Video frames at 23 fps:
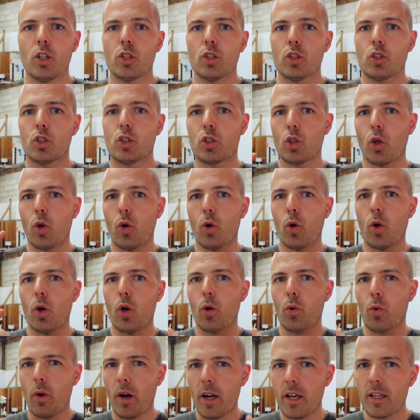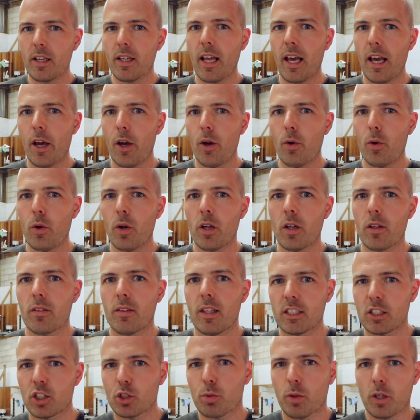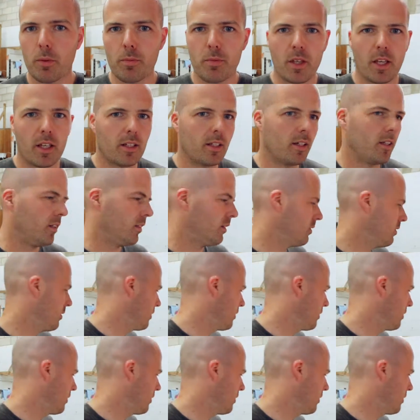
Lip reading: So right now, this is what I'm thinking.